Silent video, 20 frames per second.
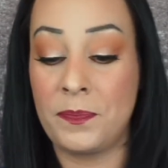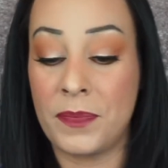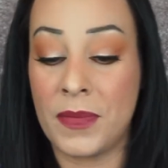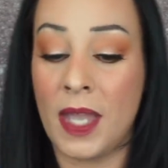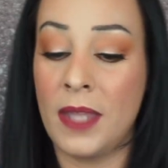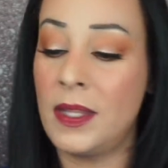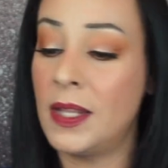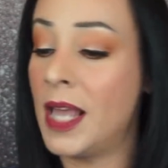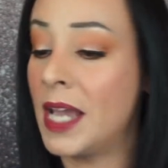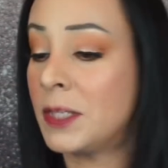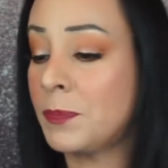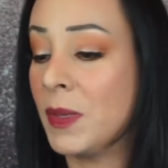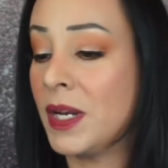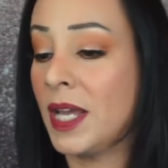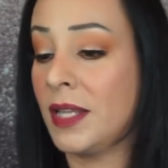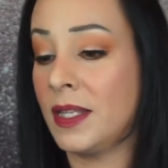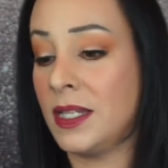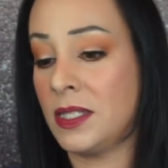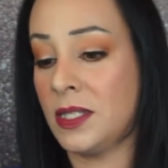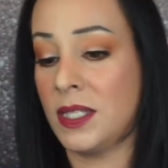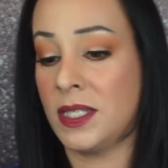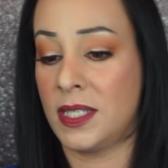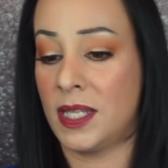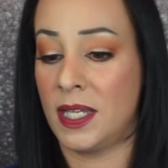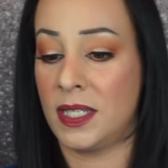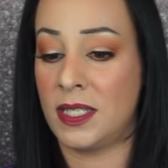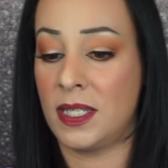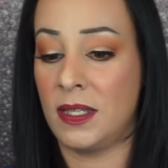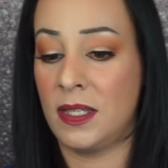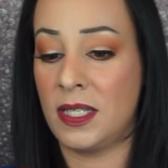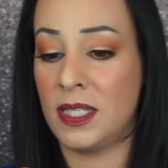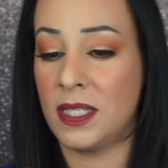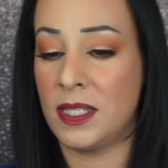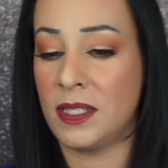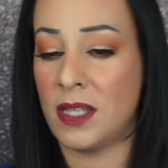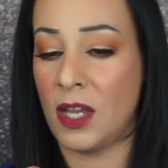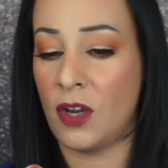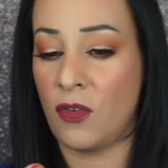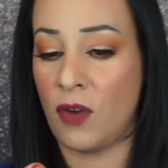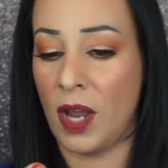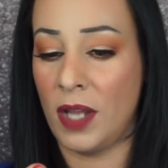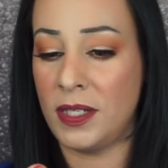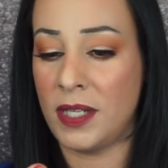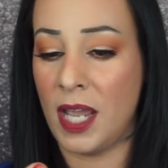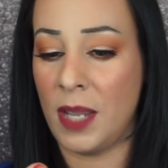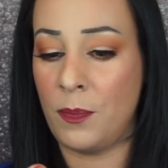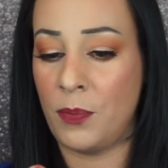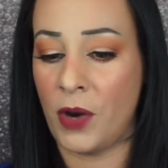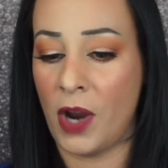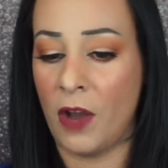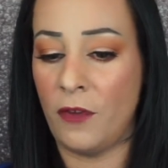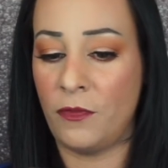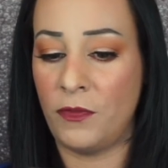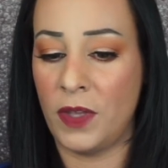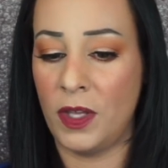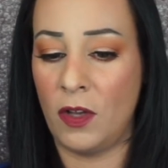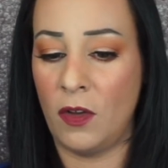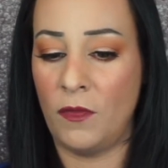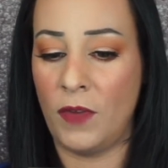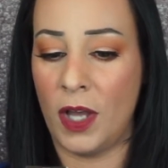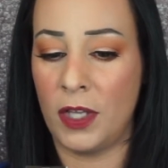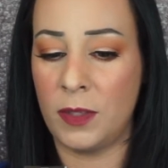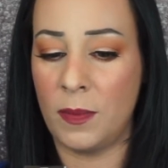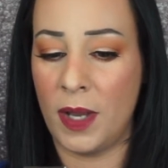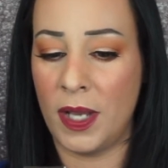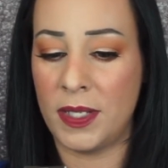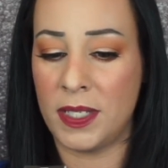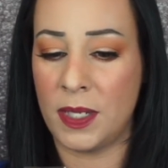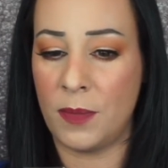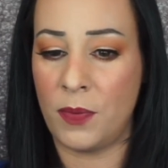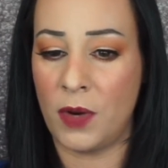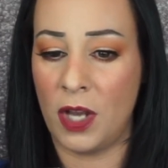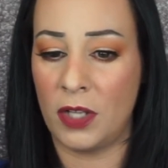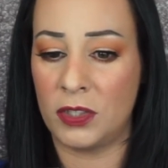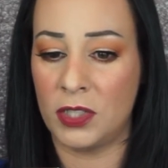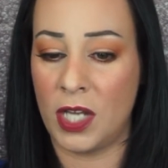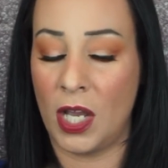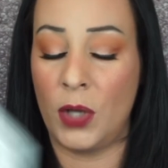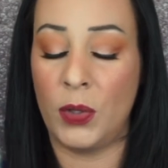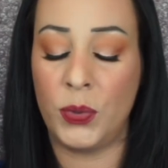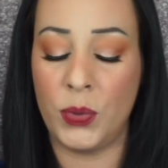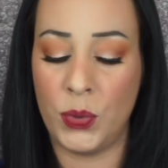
And the last but not least is this. And this is the Grande Brow Fill Volumizing Brow Gel.